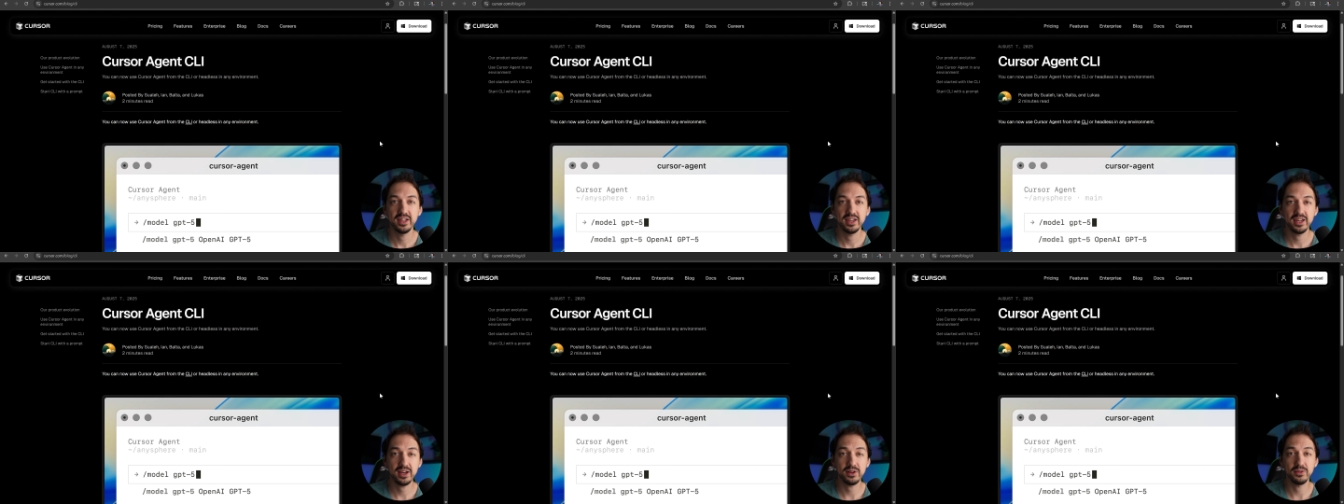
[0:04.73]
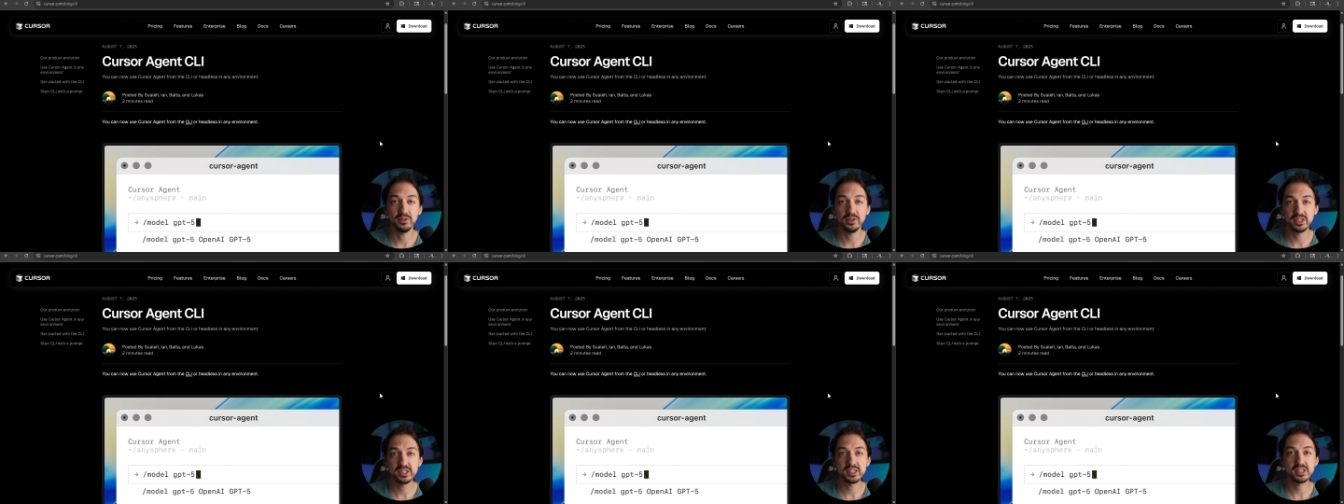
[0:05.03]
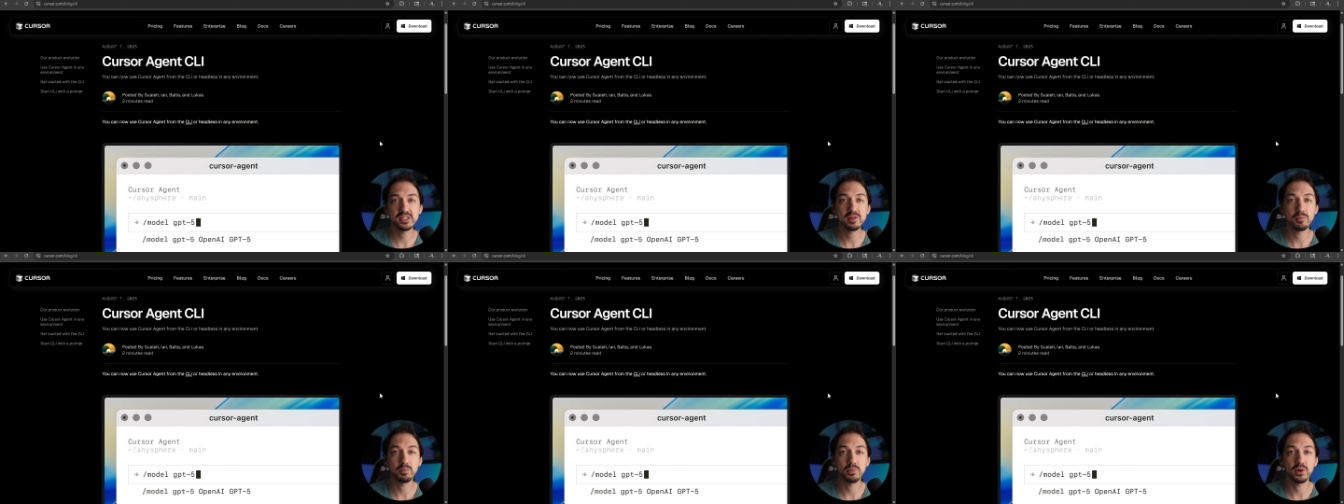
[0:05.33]
Now,
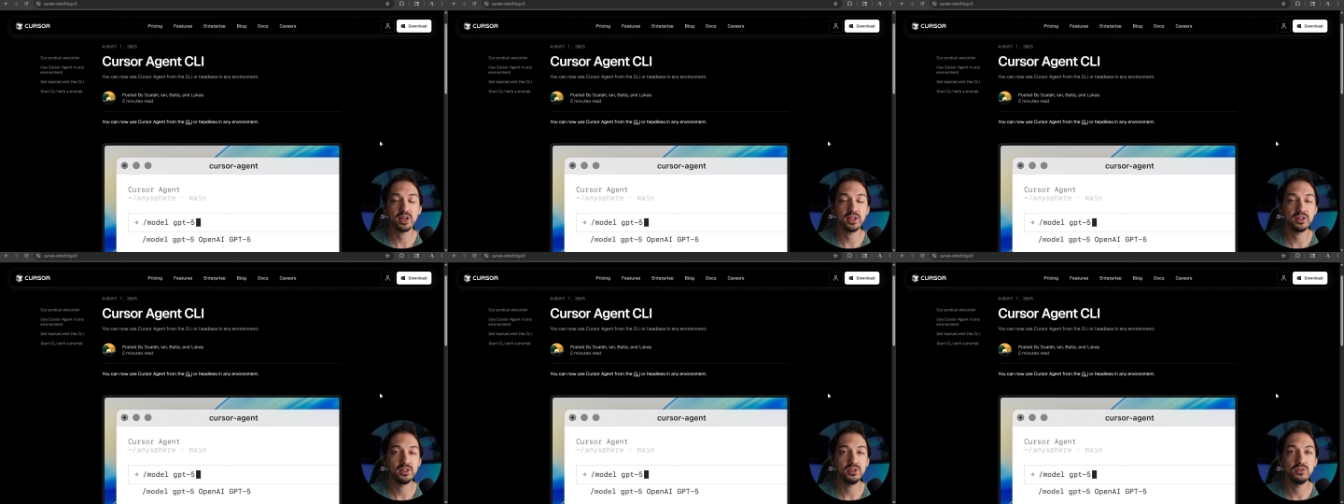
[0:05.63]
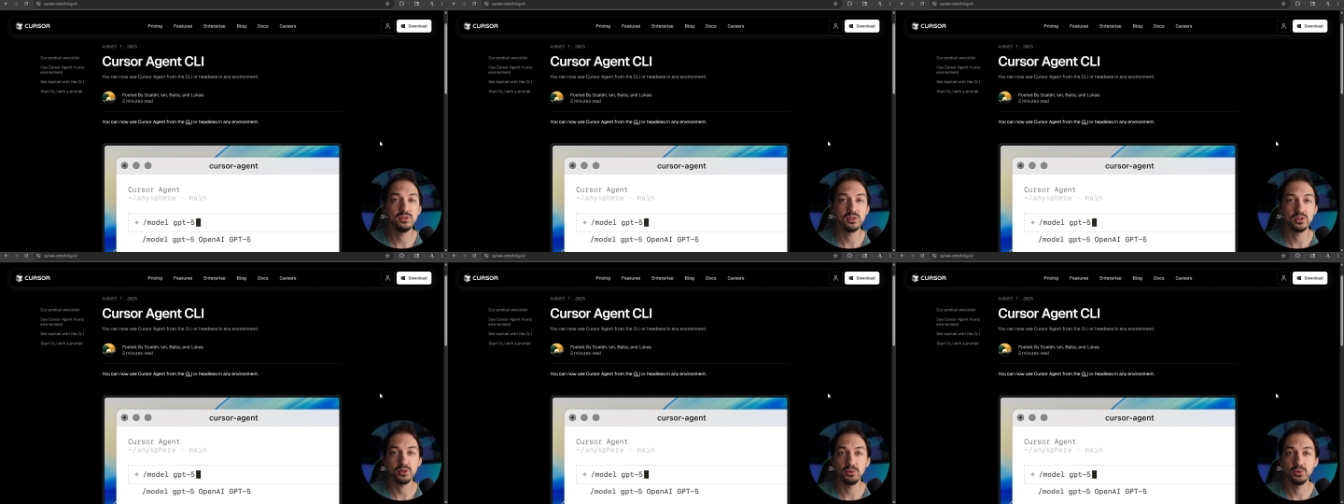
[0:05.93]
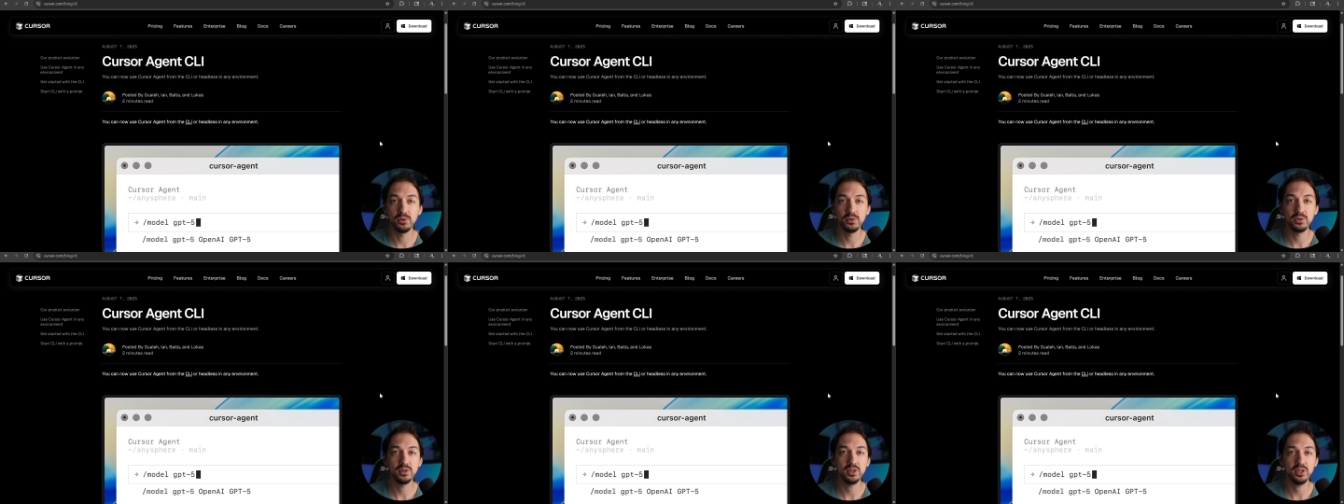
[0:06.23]
this is a brand new
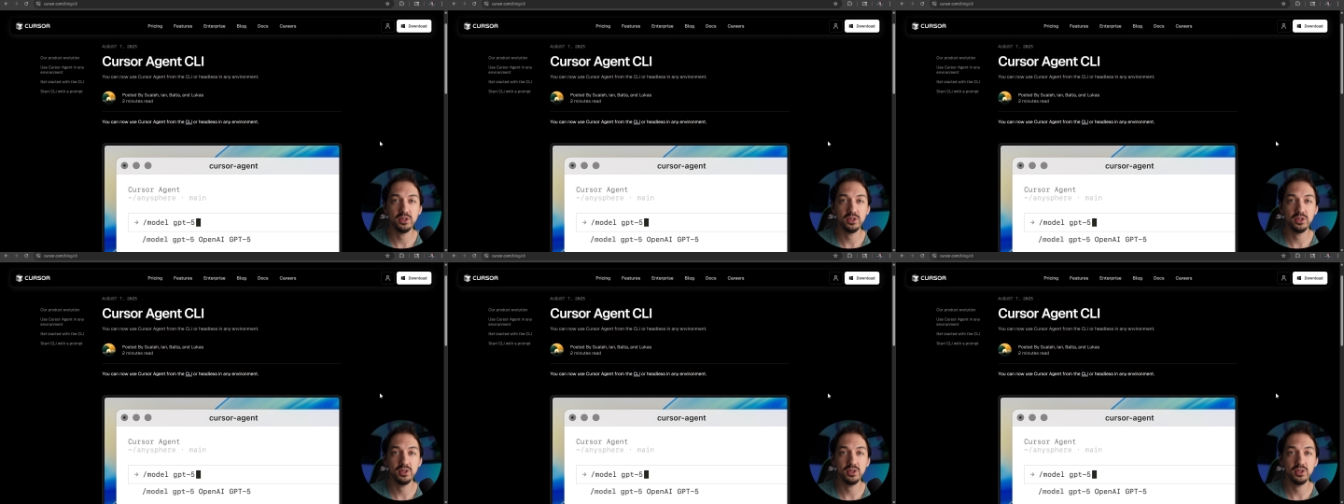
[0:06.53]
tool.